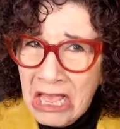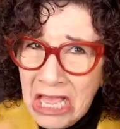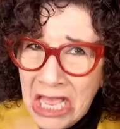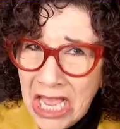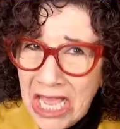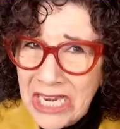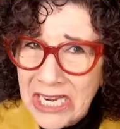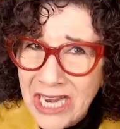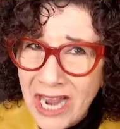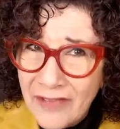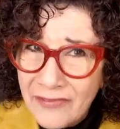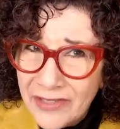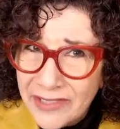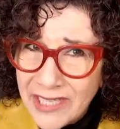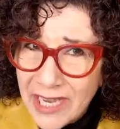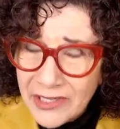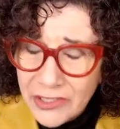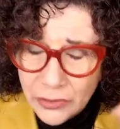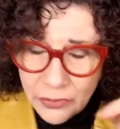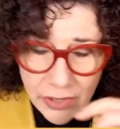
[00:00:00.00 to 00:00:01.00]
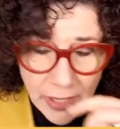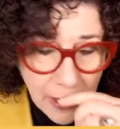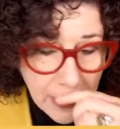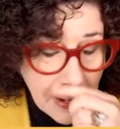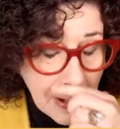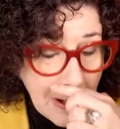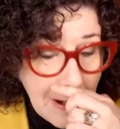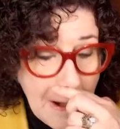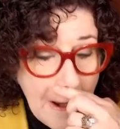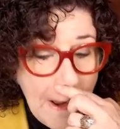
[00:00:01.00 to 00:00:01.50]
I didn't have the tattoo yet,
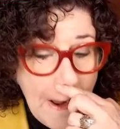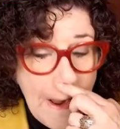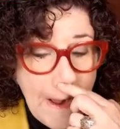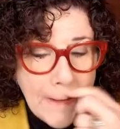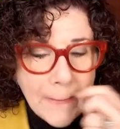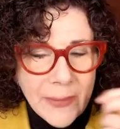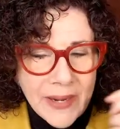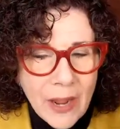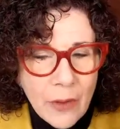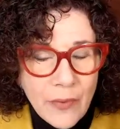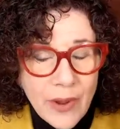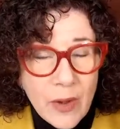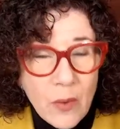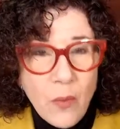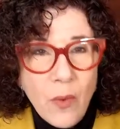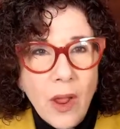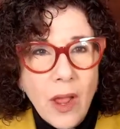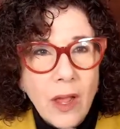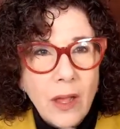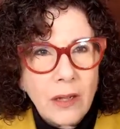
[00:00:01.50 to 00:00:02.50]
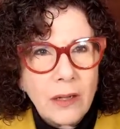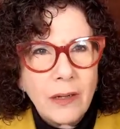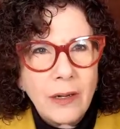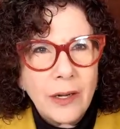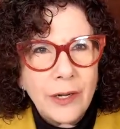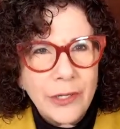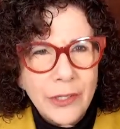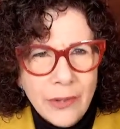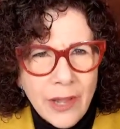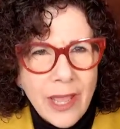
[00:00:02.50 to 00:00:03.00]
but I went,
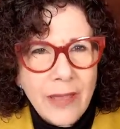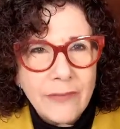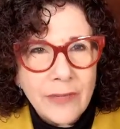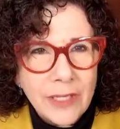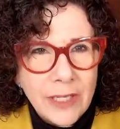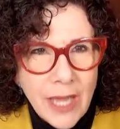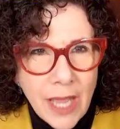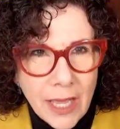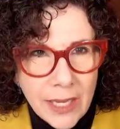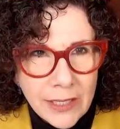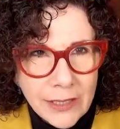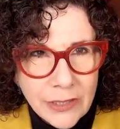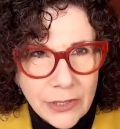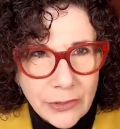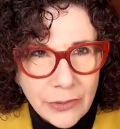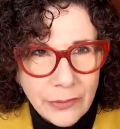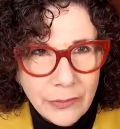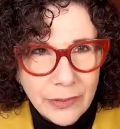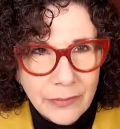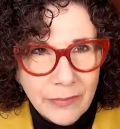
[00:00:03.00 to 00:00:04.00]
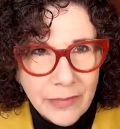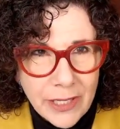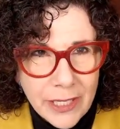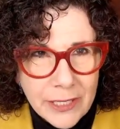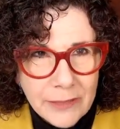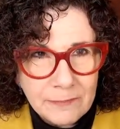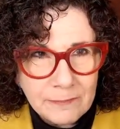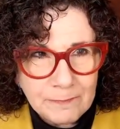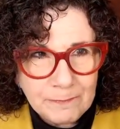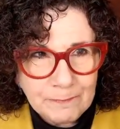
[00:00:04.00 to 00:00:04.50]
Are you having an attitude with me?
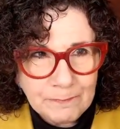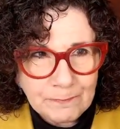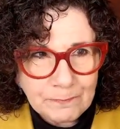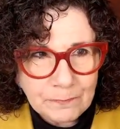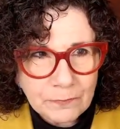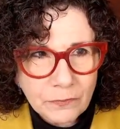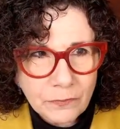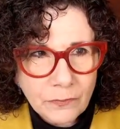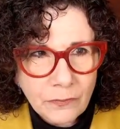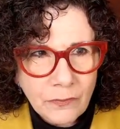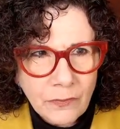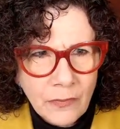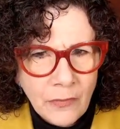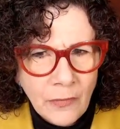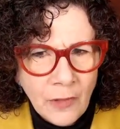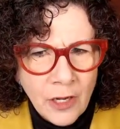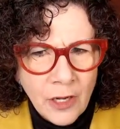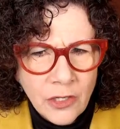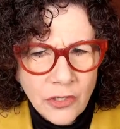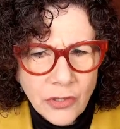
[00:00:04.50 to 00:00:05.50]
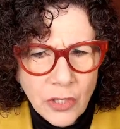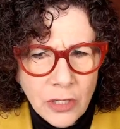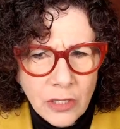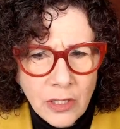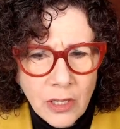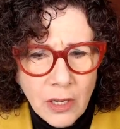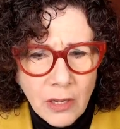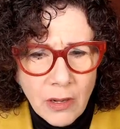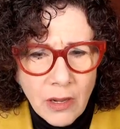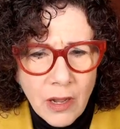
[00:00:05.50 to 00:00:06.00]
And he's like,
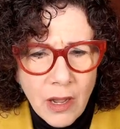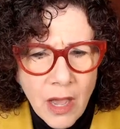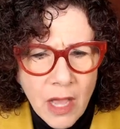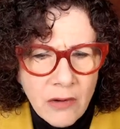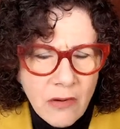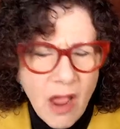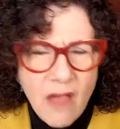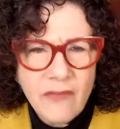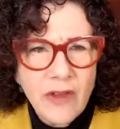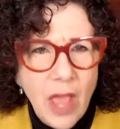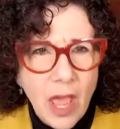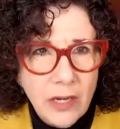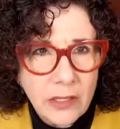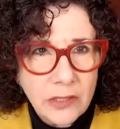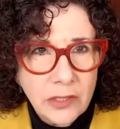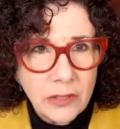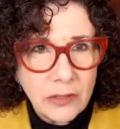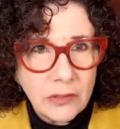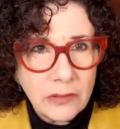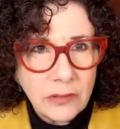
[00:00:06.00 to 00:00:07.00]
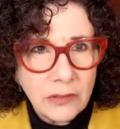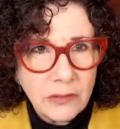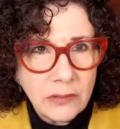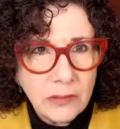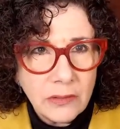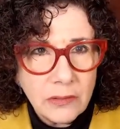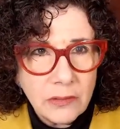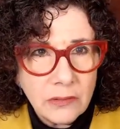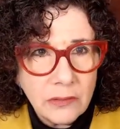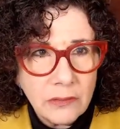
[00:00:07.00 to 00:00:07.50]
I don't have an attitude.
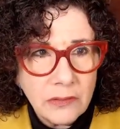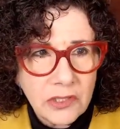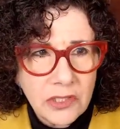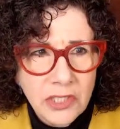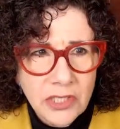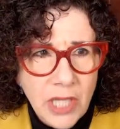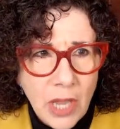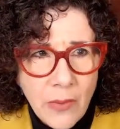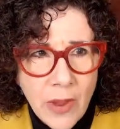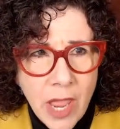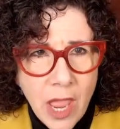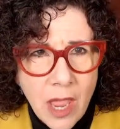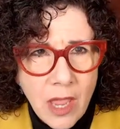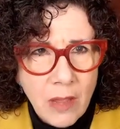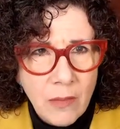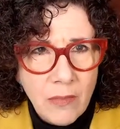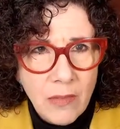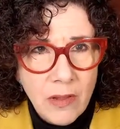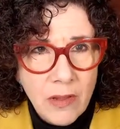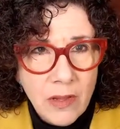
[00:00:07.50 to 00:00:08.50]
This is just how I am.